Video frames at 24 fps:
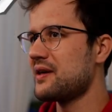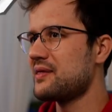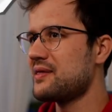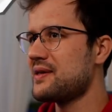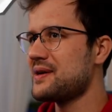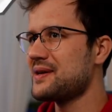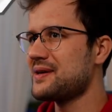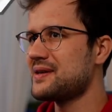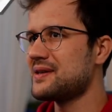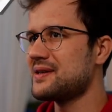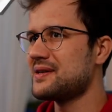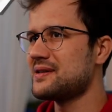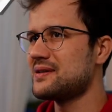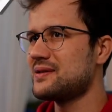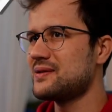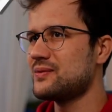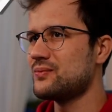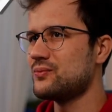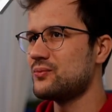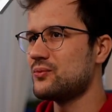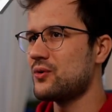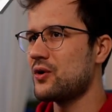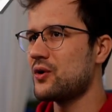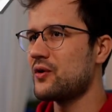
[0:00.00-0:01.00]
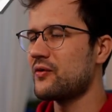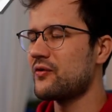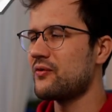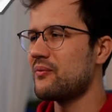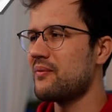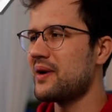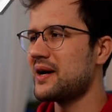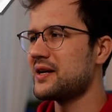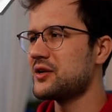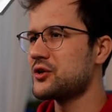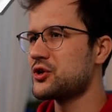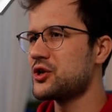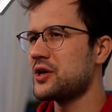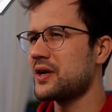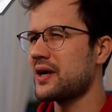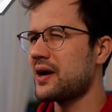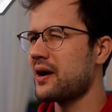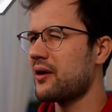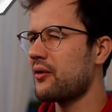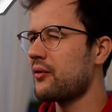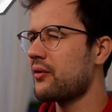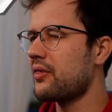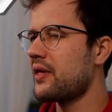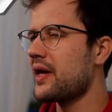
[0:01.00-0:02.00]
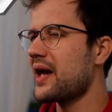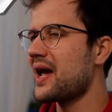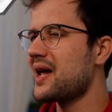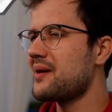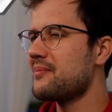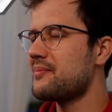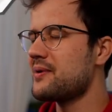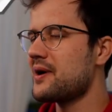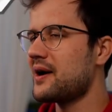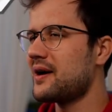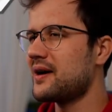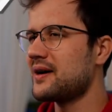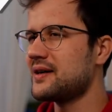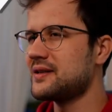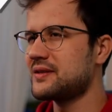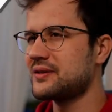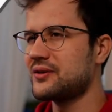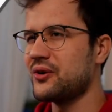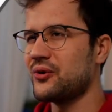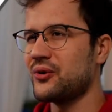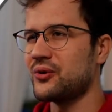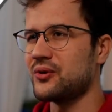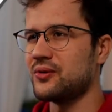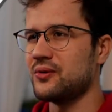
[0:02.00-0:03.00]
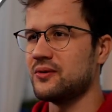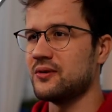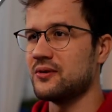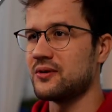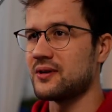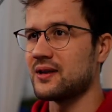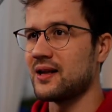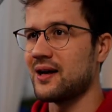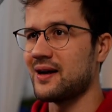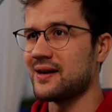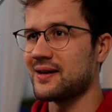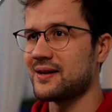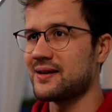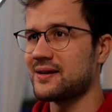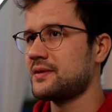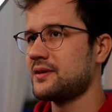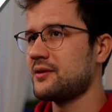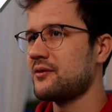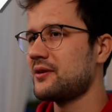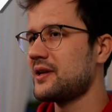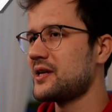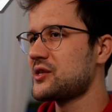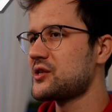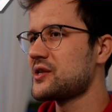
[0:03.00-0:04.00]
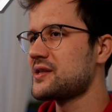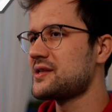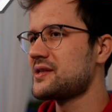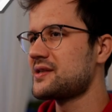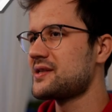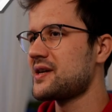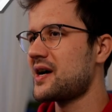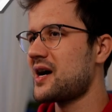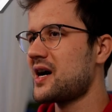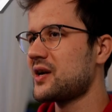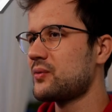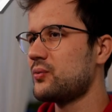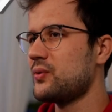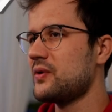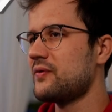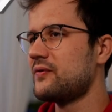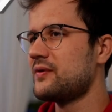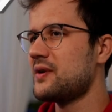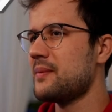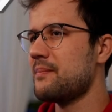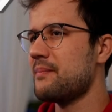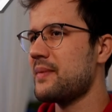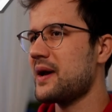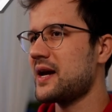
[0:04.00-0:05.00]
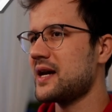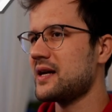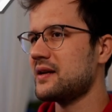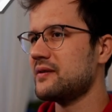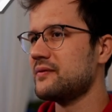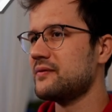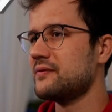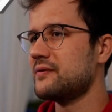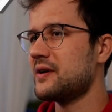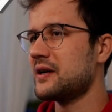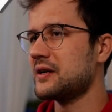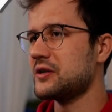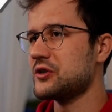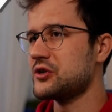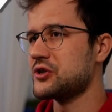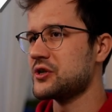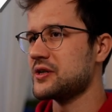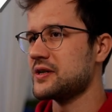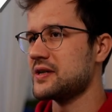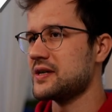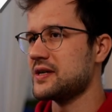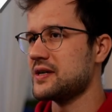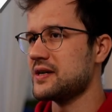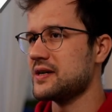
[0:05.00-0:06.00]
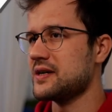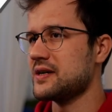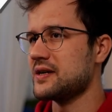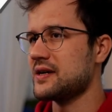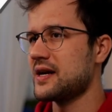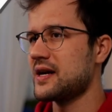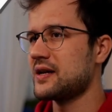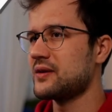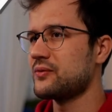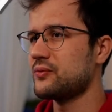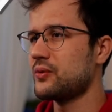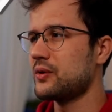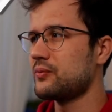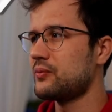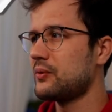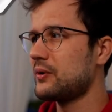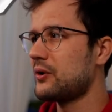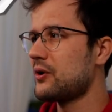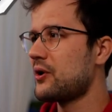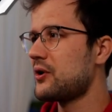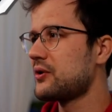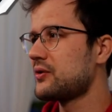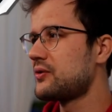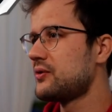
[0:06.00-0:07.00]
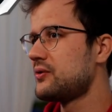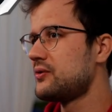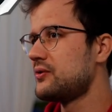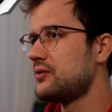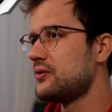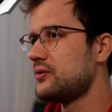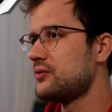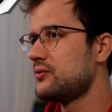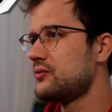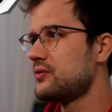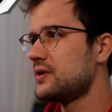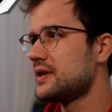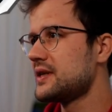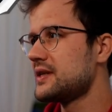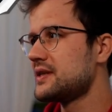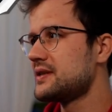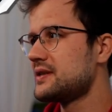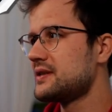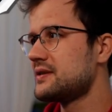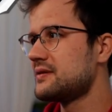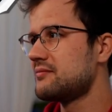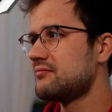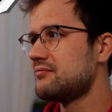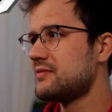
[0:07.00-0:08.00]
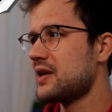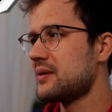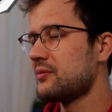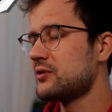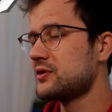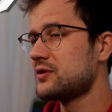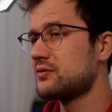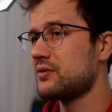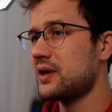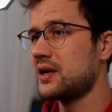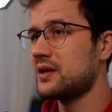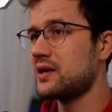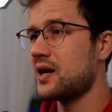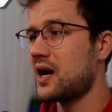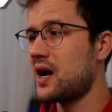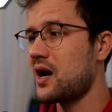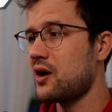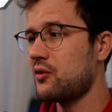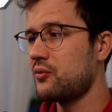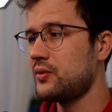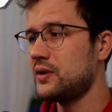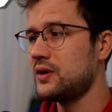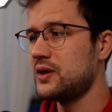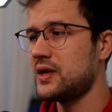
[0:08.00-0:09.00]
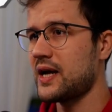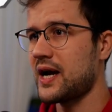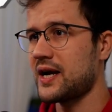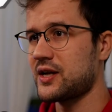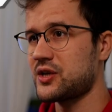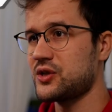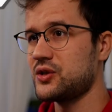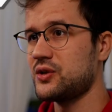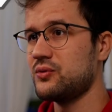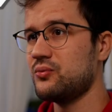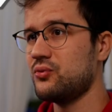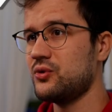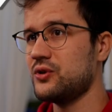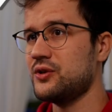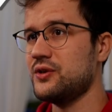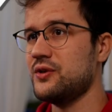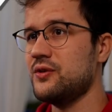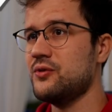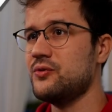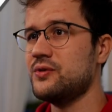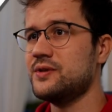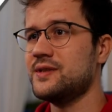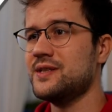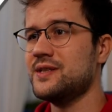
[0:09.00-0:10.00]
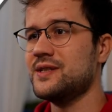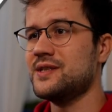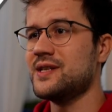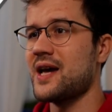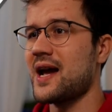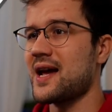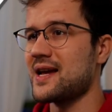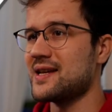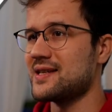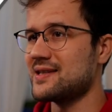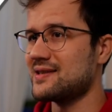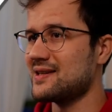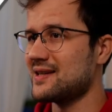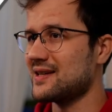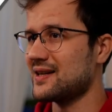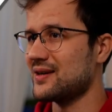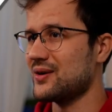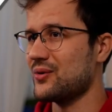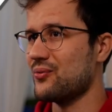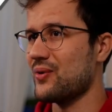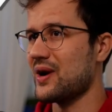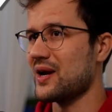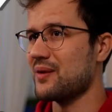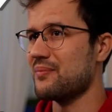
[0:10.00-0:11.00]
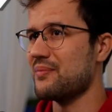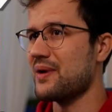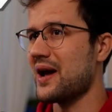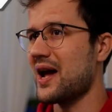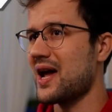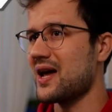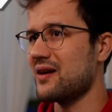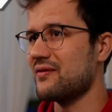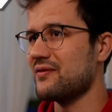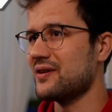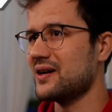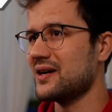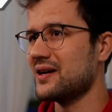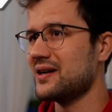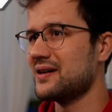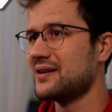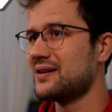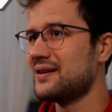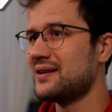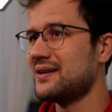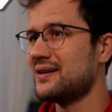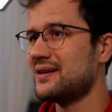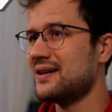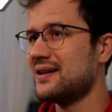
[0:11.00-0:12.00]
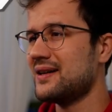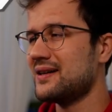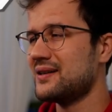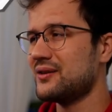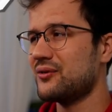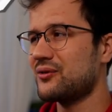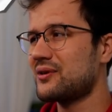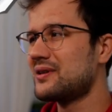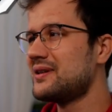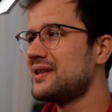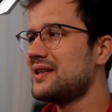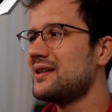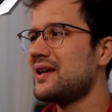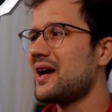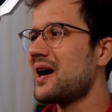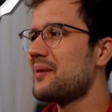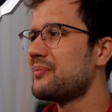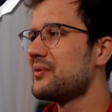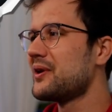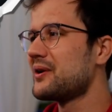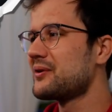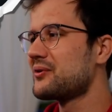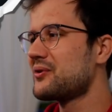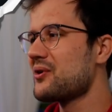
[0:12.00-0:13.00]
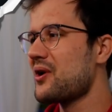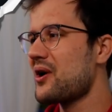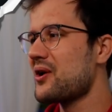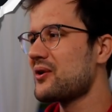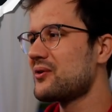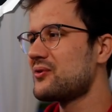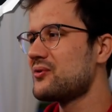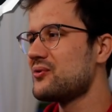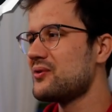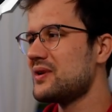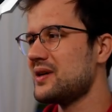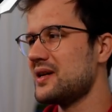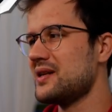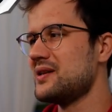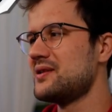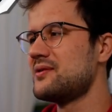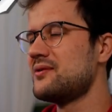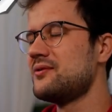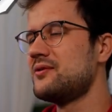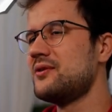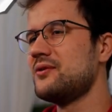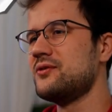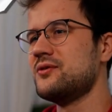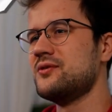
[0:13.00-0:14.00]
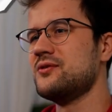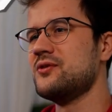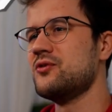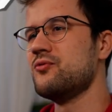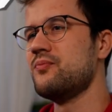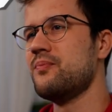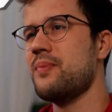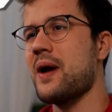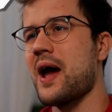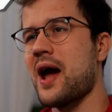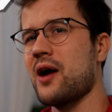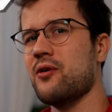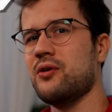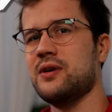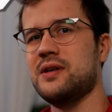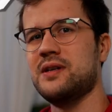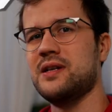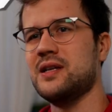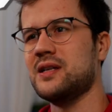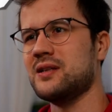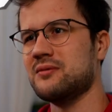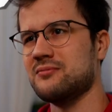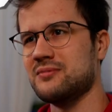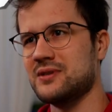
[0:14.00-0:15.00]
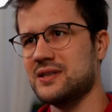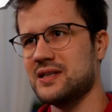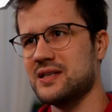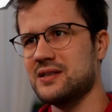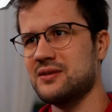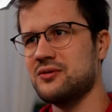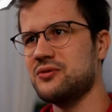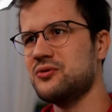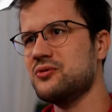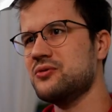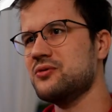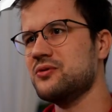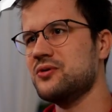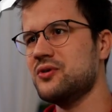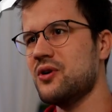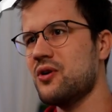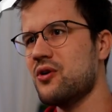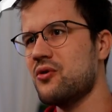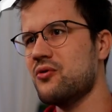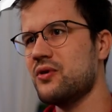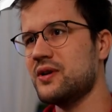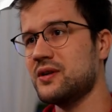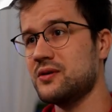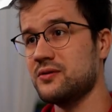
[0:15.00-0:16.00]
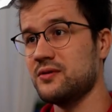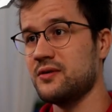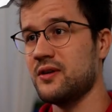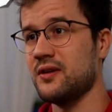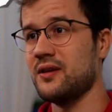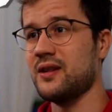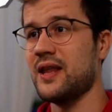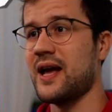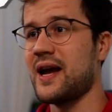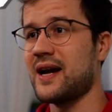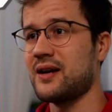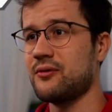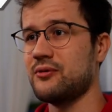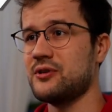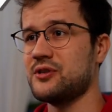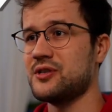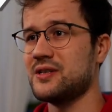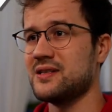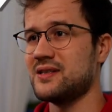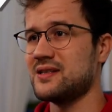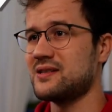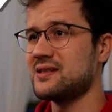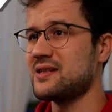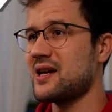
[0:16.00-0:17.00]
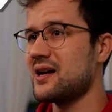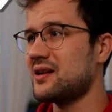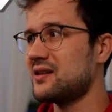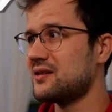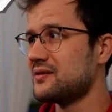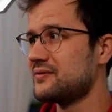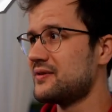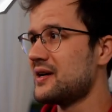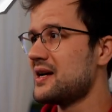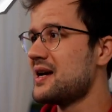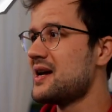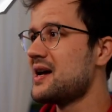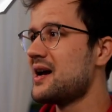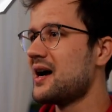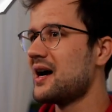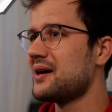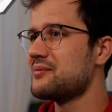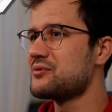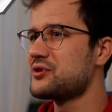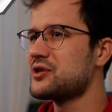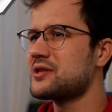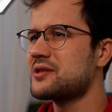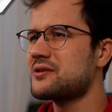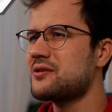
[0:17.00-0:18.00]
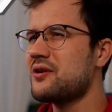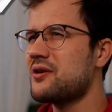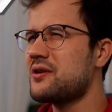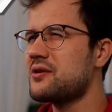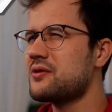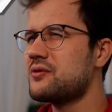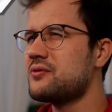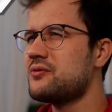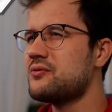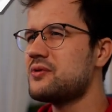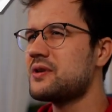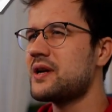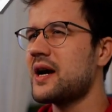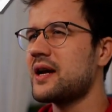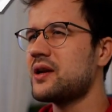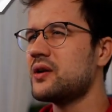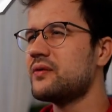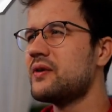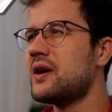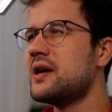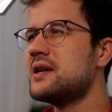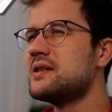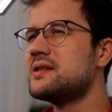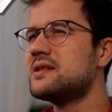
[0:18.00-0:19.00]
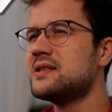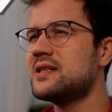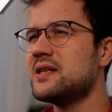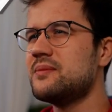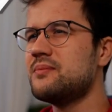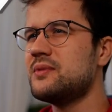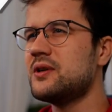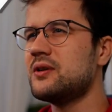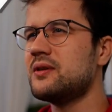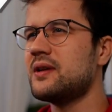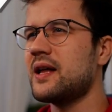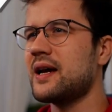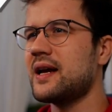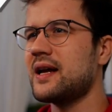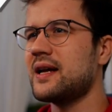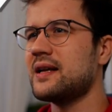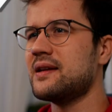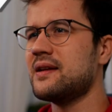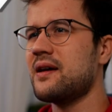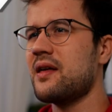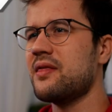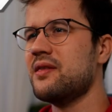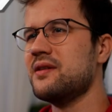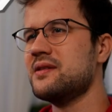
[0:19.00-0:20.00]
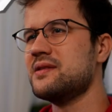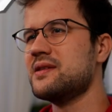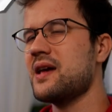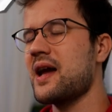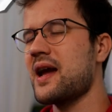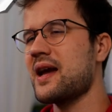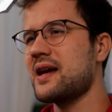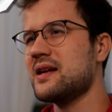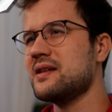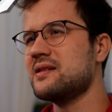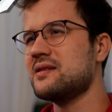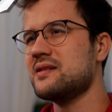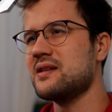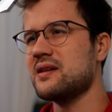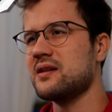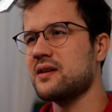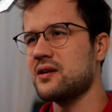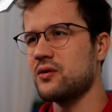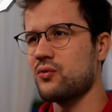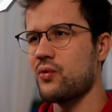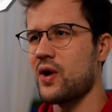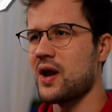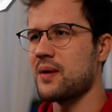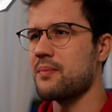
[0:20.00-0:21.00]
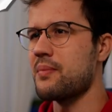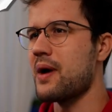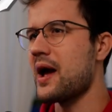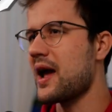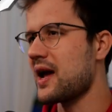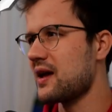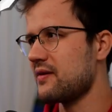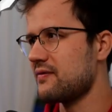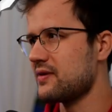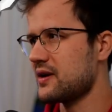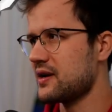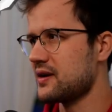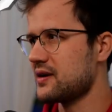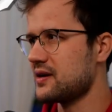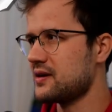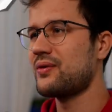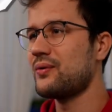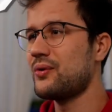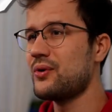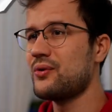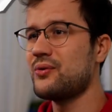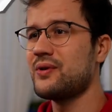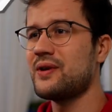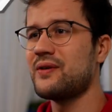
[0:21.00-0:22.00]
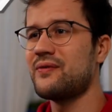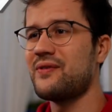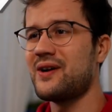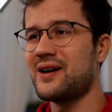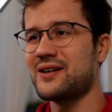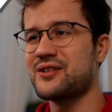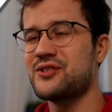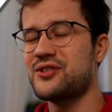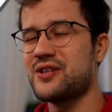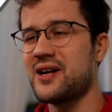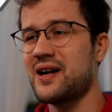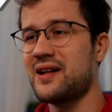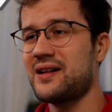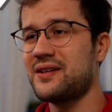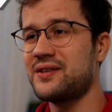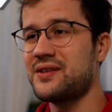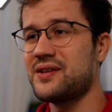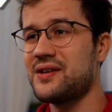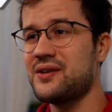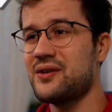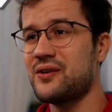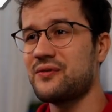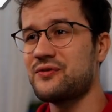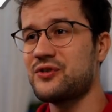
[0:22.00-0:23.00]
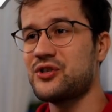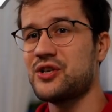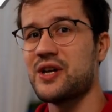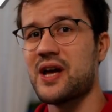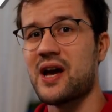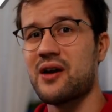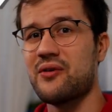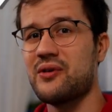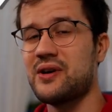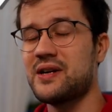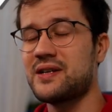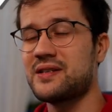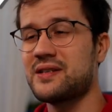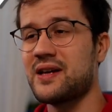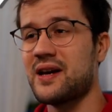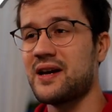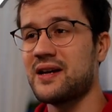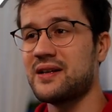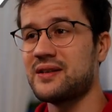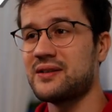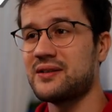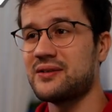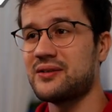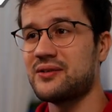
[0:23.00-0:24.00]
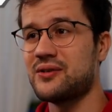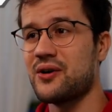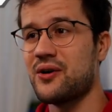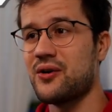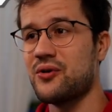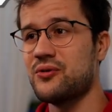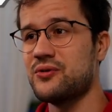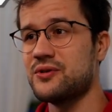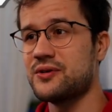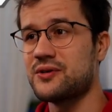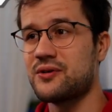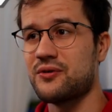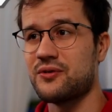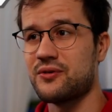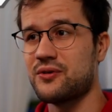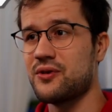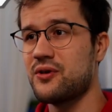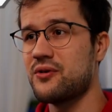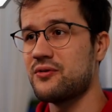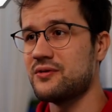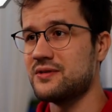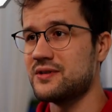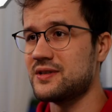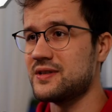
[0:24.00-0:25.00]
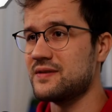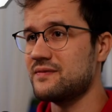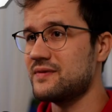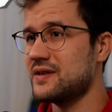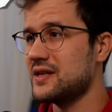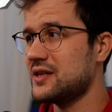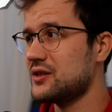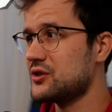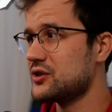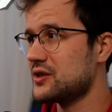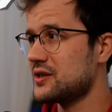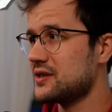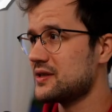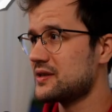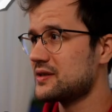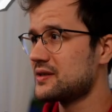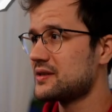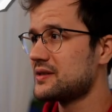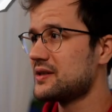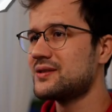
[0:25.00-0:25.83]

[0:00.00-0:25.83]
I think it's worth mentioning how the API is going to look like. So let's just start with the main function here. And what we're going to do is demonstrate how we actually would use this async await behavior. Now clearly I'm not going to introduce new paradigms into Go, into the language itself, I'm just going to kind of simulate this async await behavior through the functionality of generics and Go's concurrency features.